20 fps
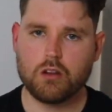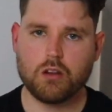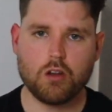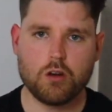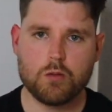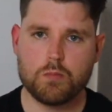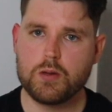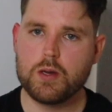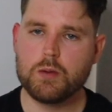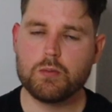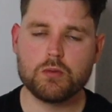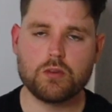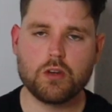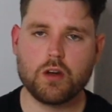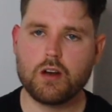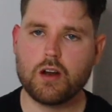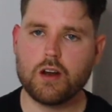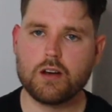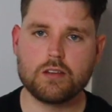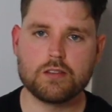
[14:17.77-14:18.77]
lot of people
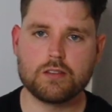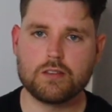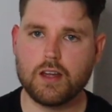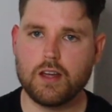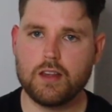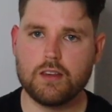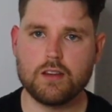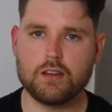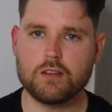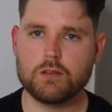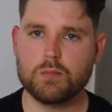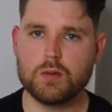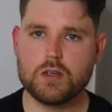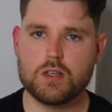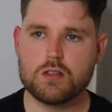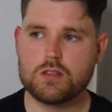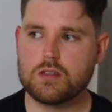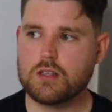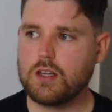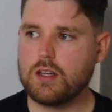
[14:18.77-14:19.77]
don't understand this
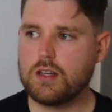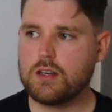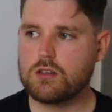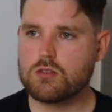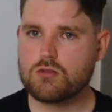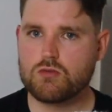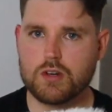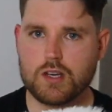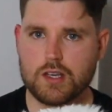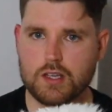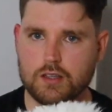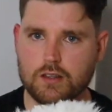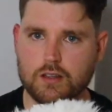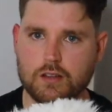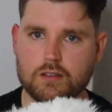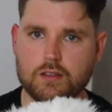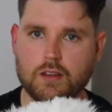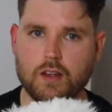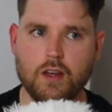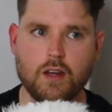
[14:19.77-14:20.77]
because it is
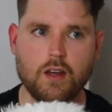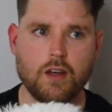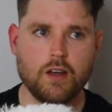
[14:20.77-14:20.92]
ridiculous.